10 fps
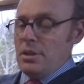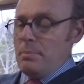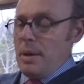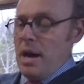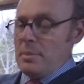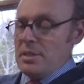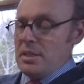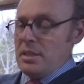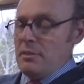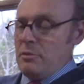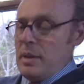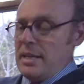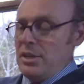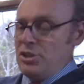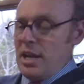The barman didn't give him
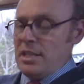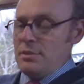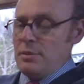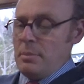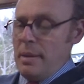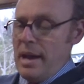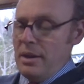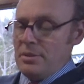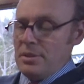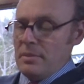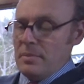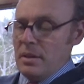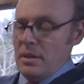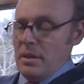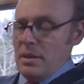any change for the pound.
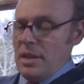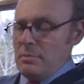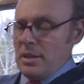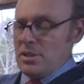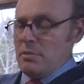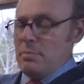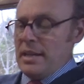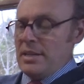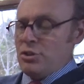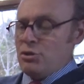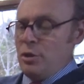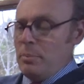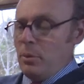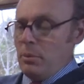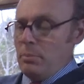"That must have been a
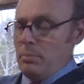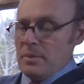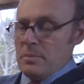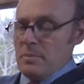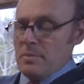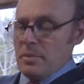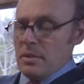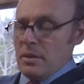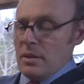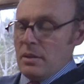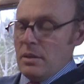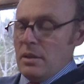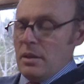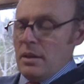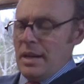triple.
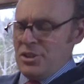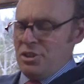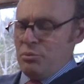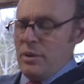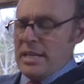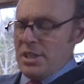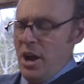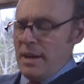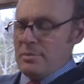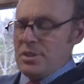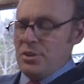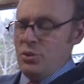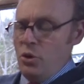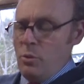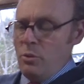It's 3 times the
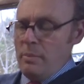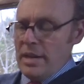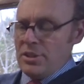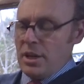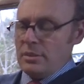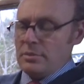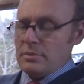normal measure."